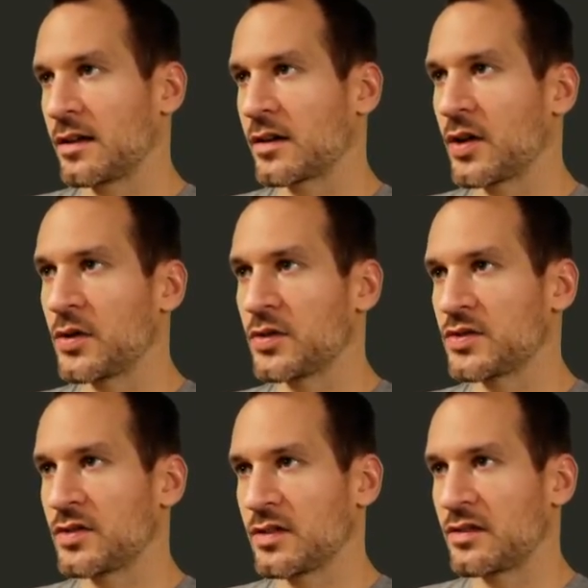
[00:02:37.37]
code
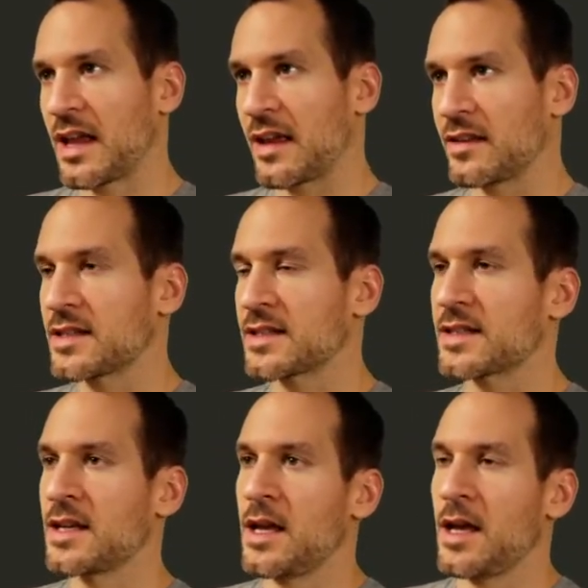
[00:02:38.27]
like
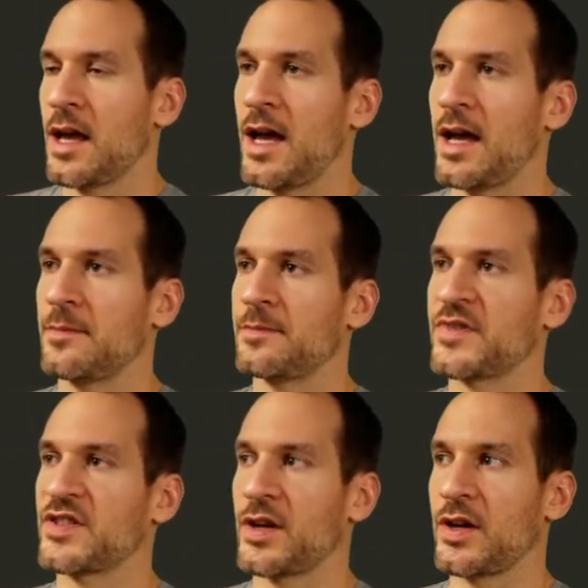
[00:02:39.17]
this.
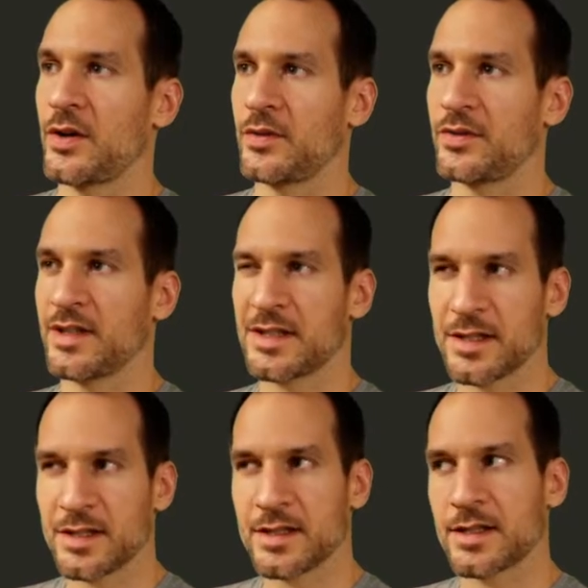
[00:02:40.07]
So
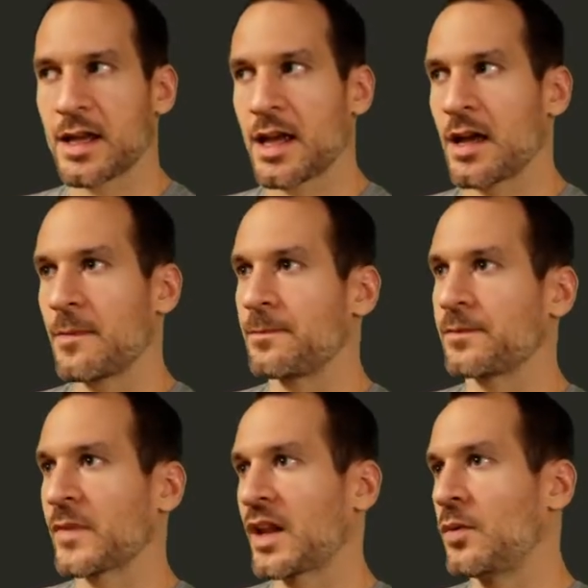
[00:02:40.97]
this is
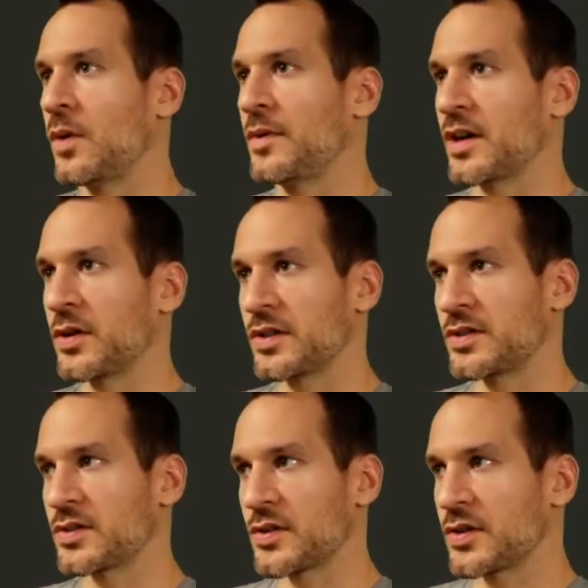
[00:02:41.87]
what we are going
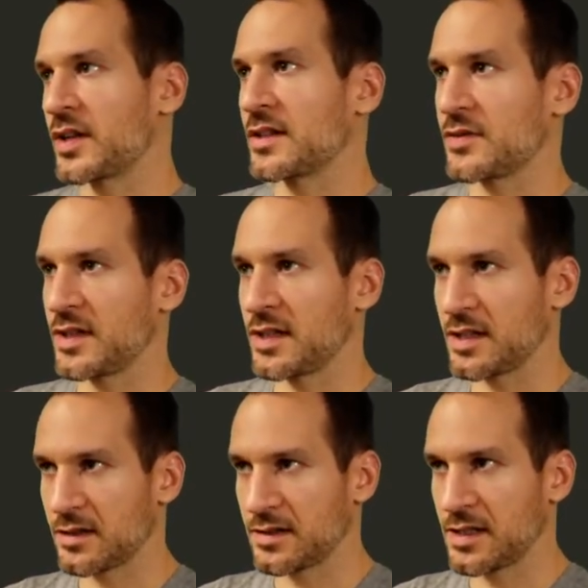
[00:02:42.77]
to turn into
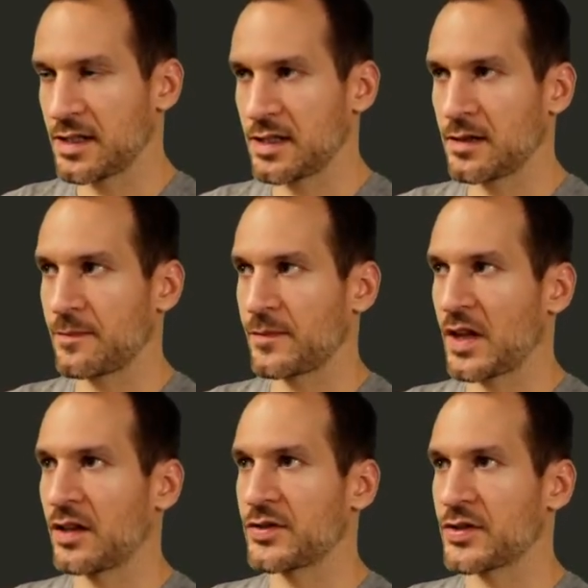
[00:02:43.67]
the
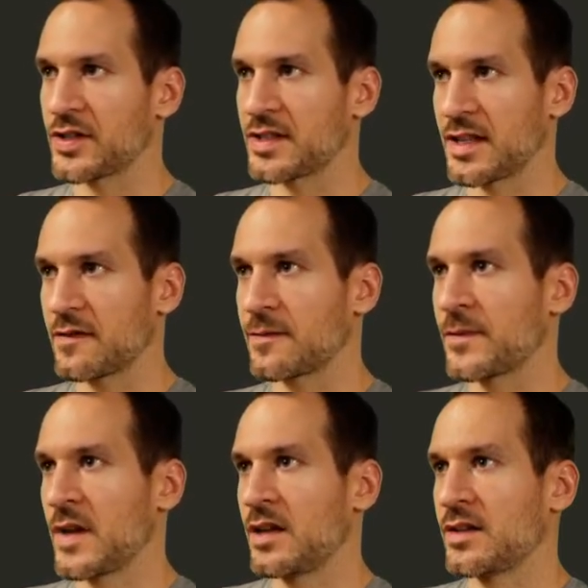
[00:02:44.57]
alternative.
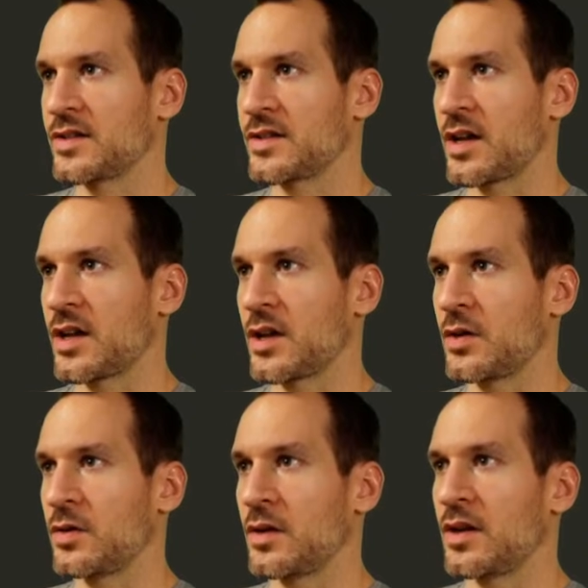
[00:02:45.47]

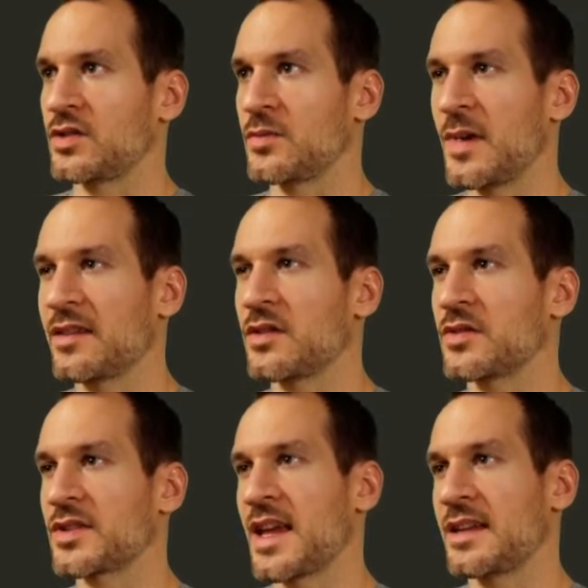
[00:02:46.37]
So to make
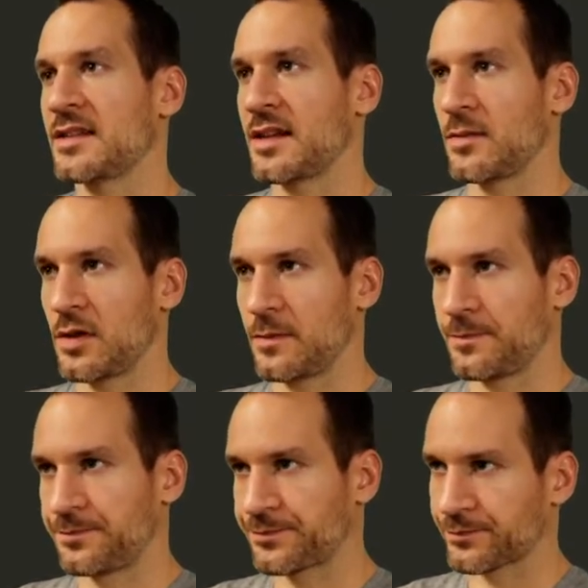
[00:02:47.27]
those editable,
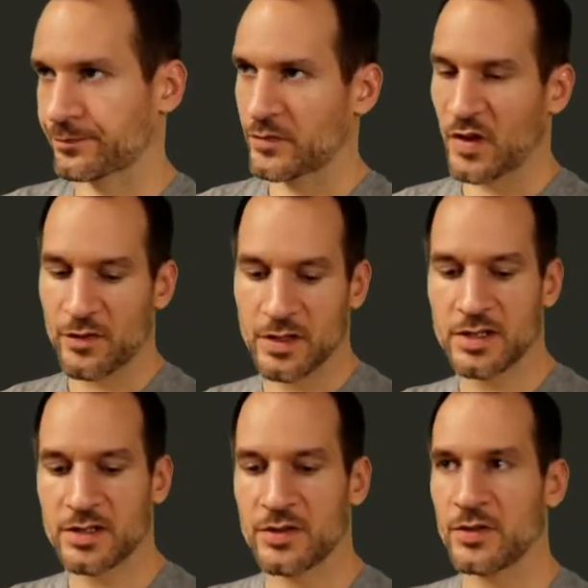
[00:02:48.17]
we
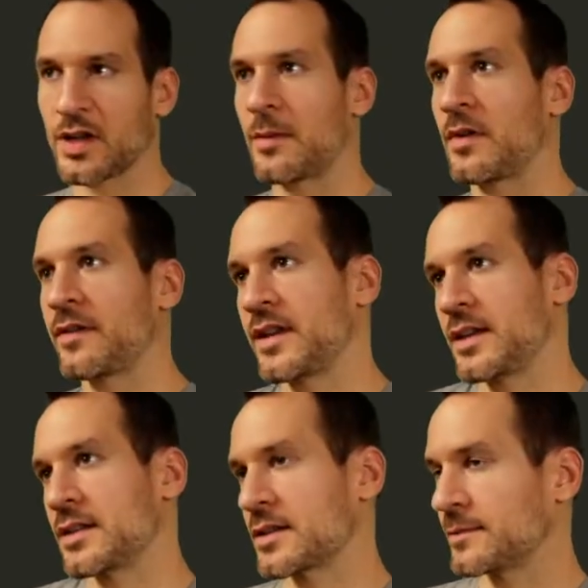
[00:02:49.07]
need to do a couple of
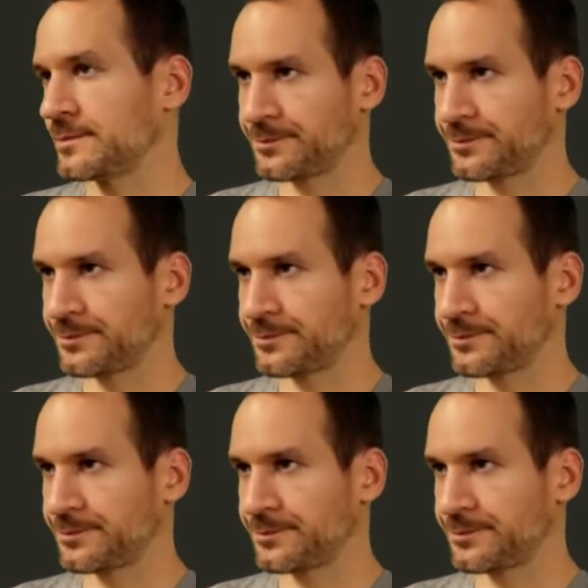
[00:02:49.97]
things.